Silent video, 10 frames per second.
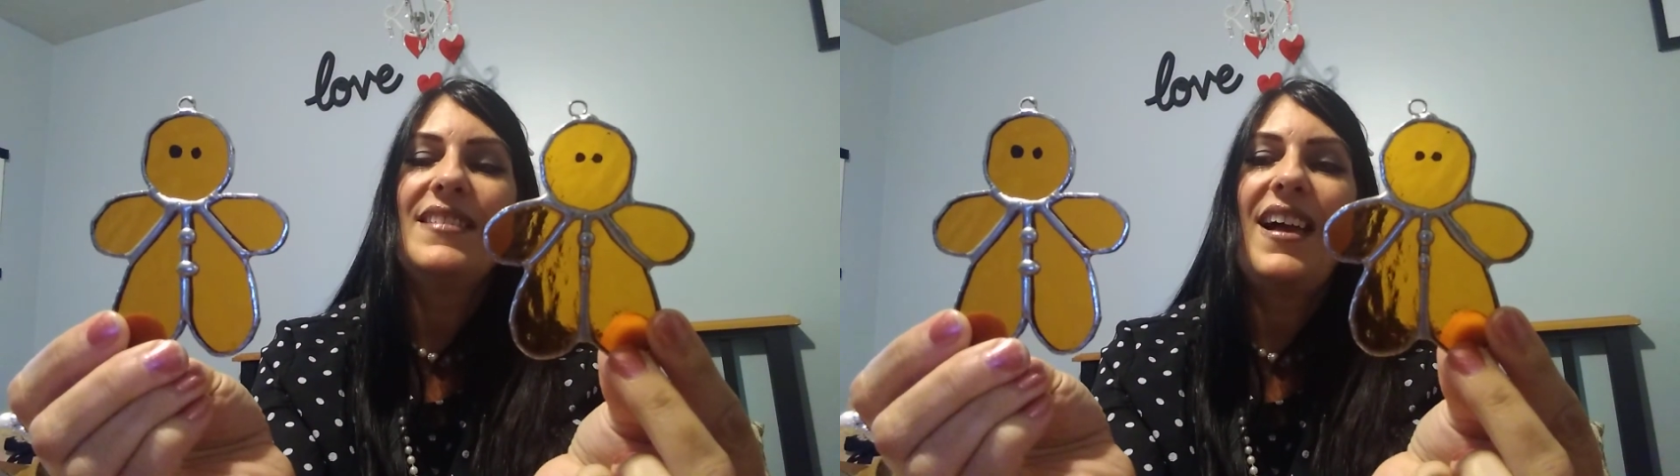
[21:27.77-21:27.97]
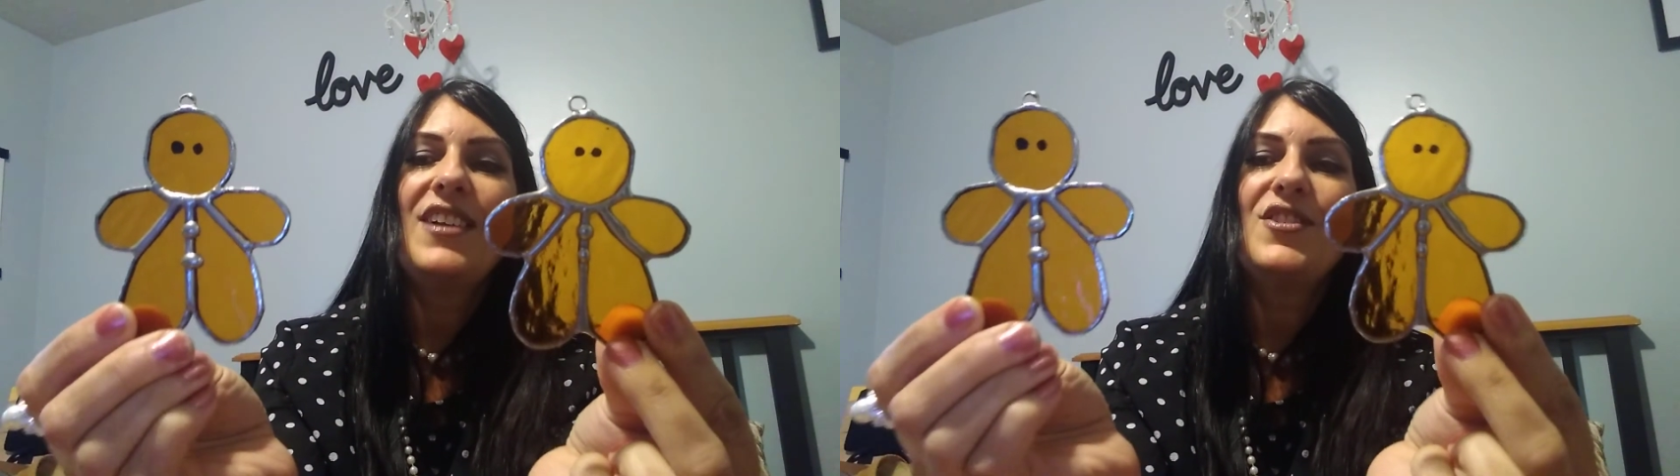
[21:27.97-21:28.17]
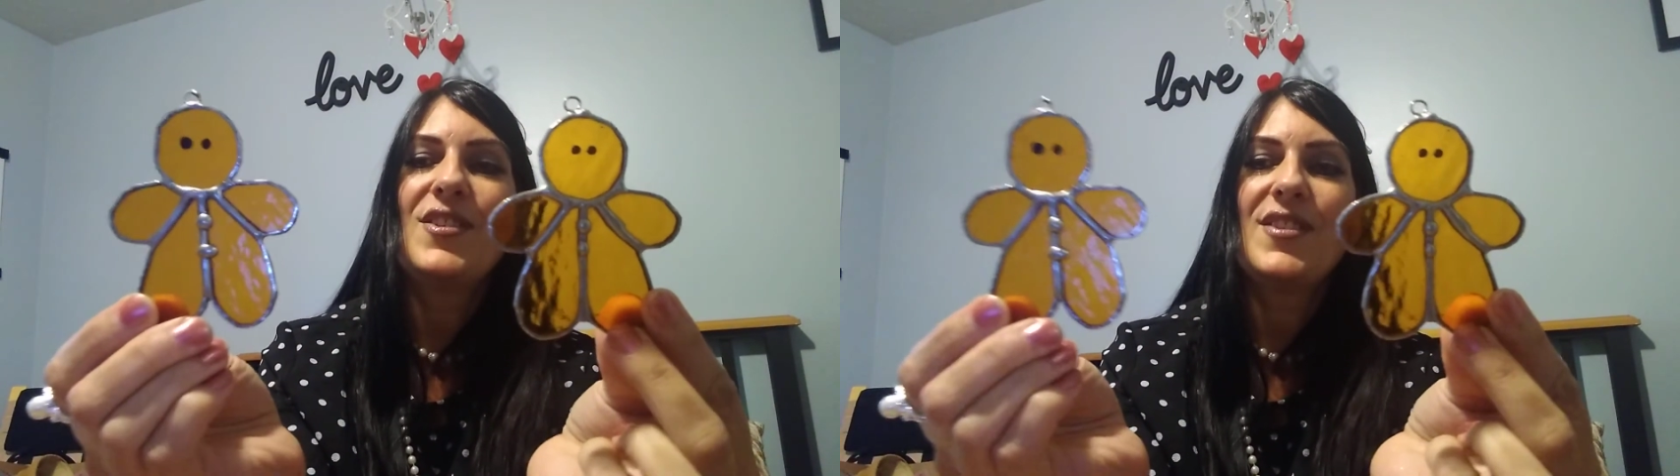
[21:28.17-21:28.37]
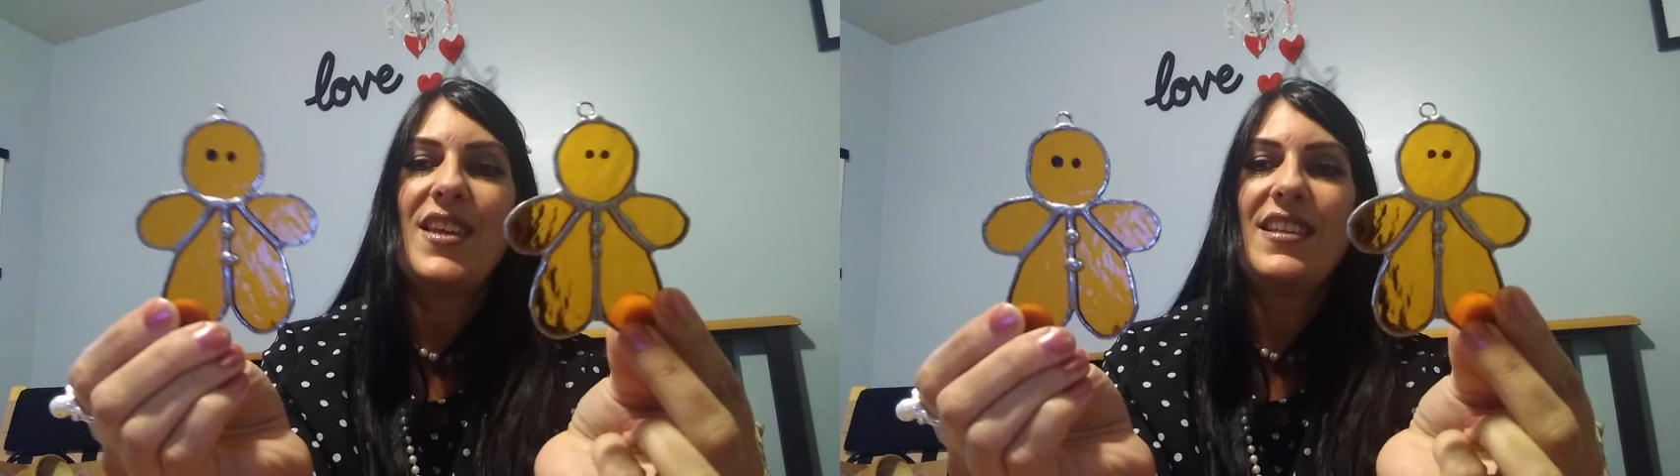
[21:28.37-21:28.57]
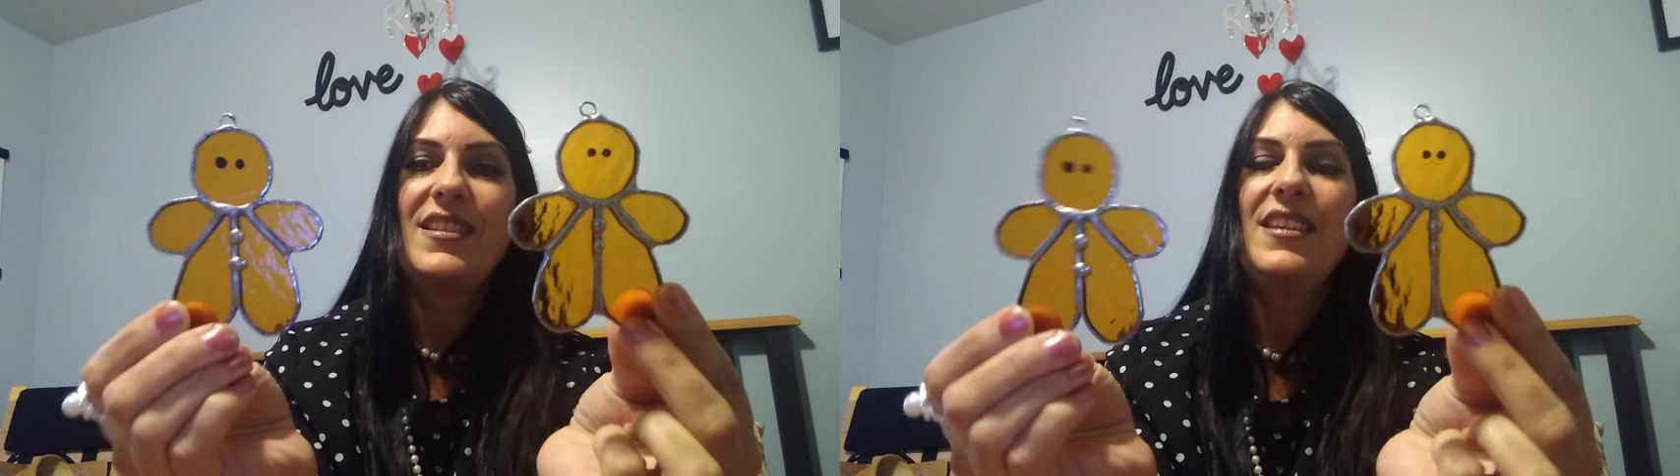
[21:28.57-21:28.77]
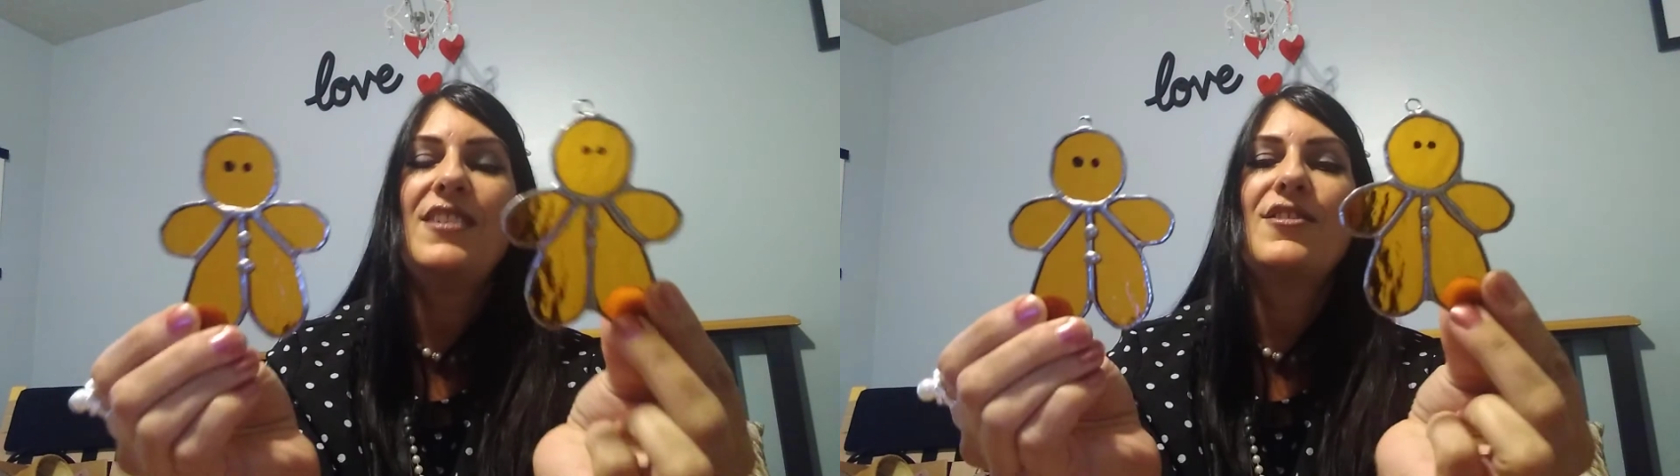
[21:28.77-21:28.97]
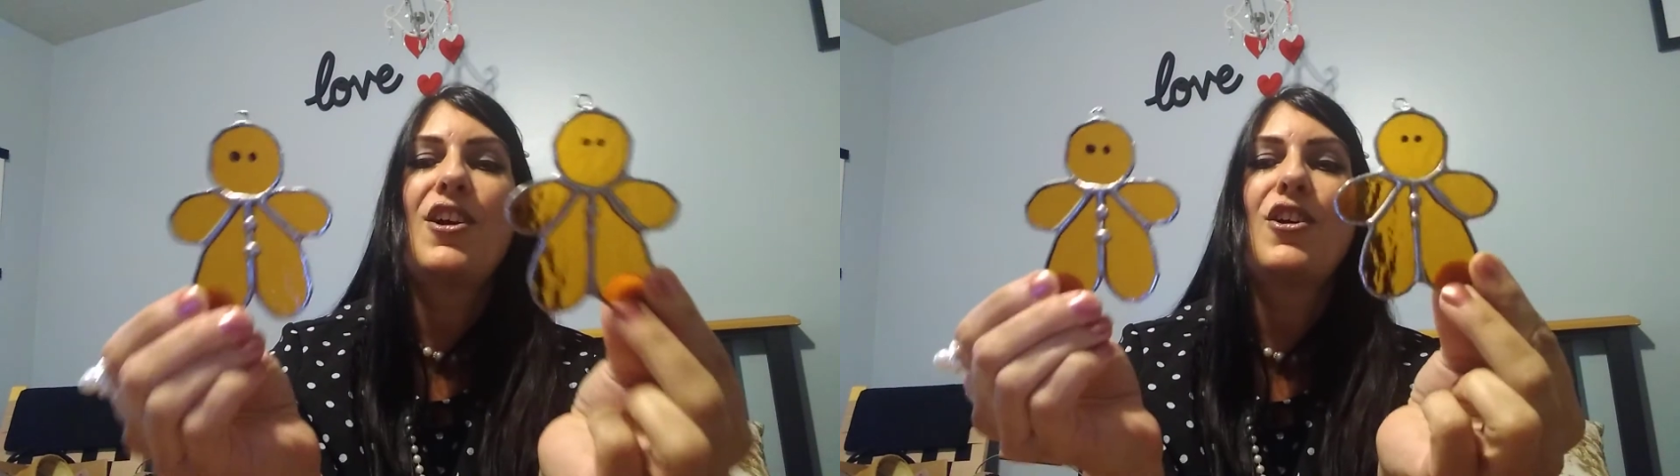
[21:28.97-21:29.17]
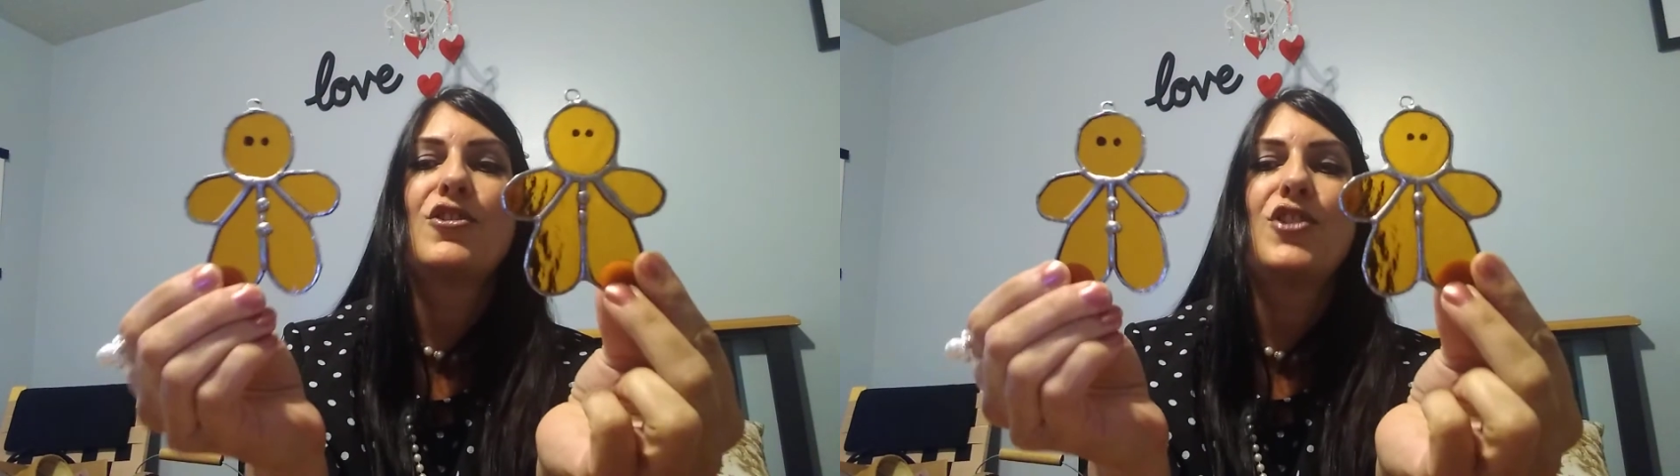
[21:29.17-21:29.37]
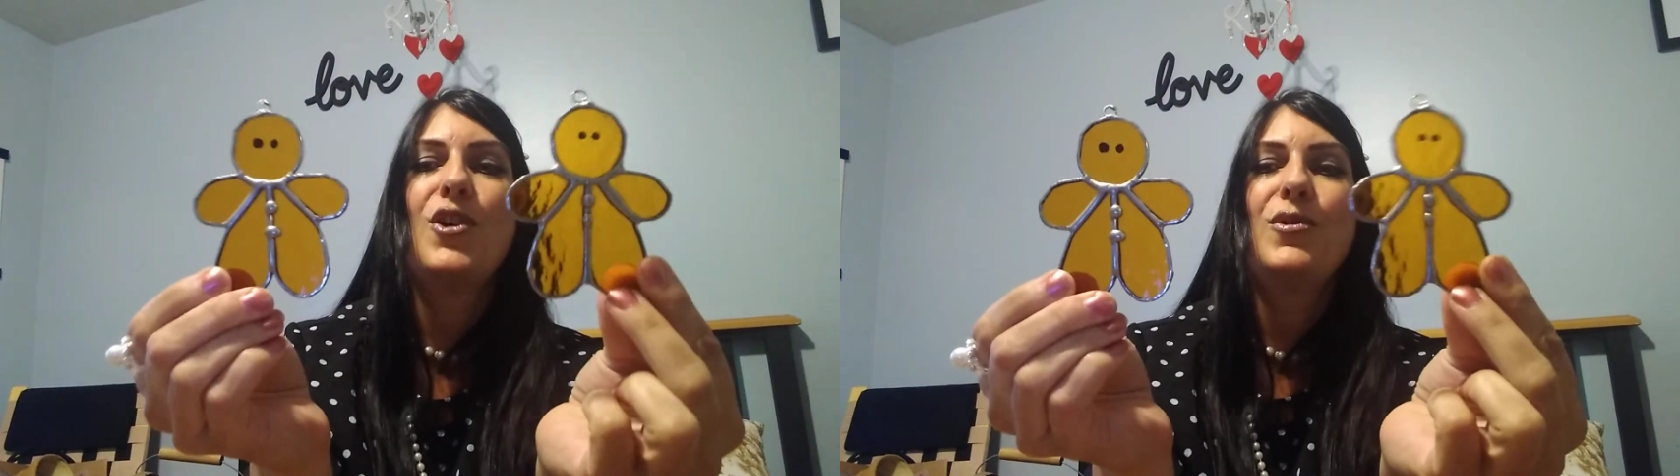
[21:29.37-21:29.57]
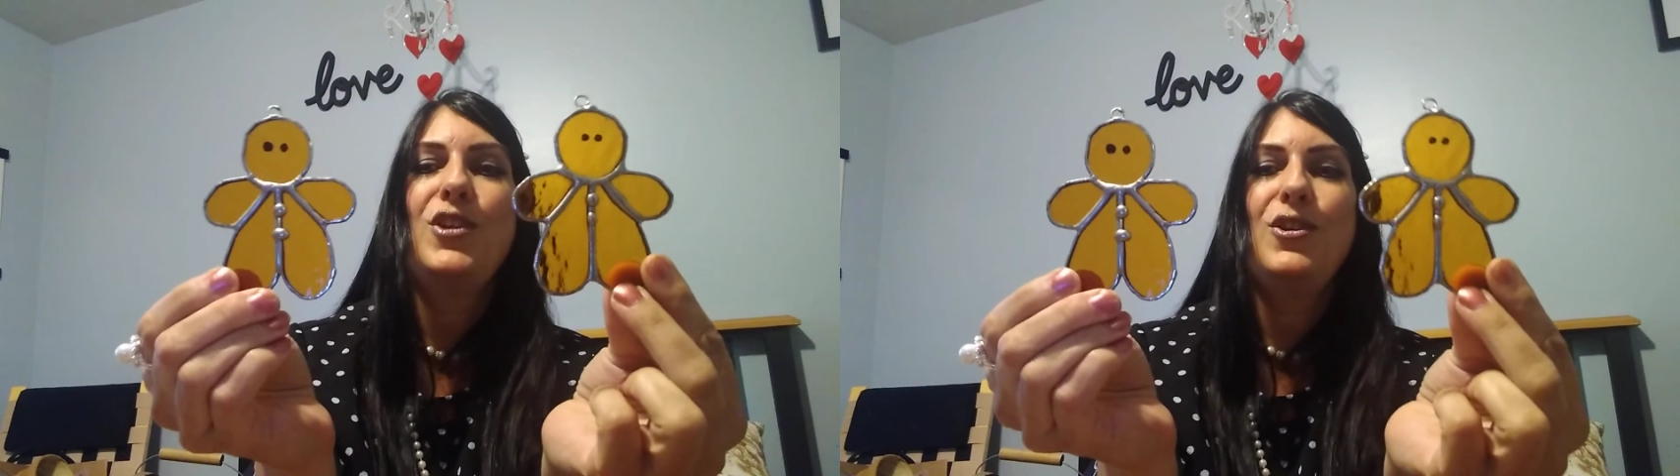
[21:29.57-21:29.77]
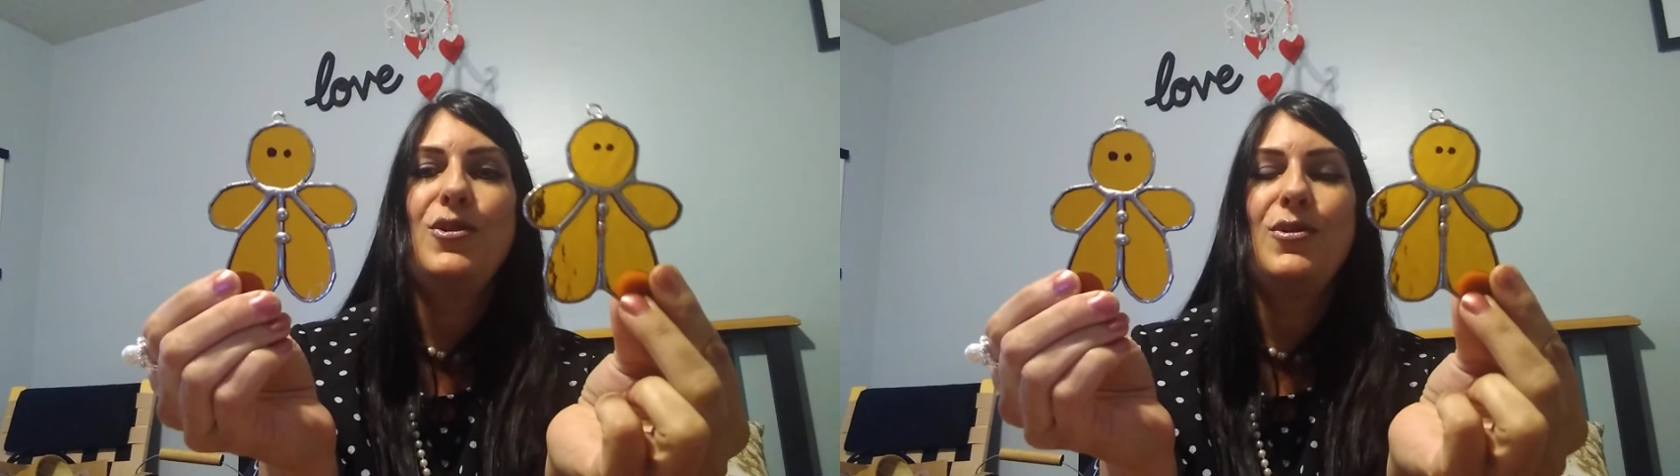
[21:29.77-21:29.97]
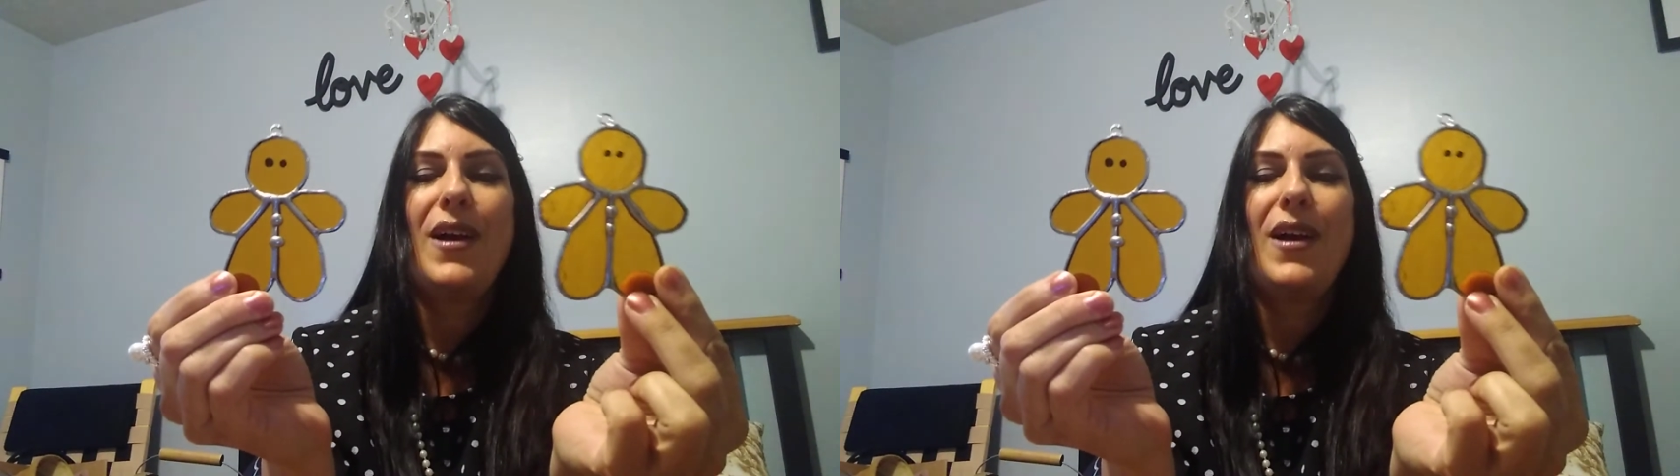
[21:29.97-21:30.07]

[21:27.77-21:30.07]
I just think these are so cute.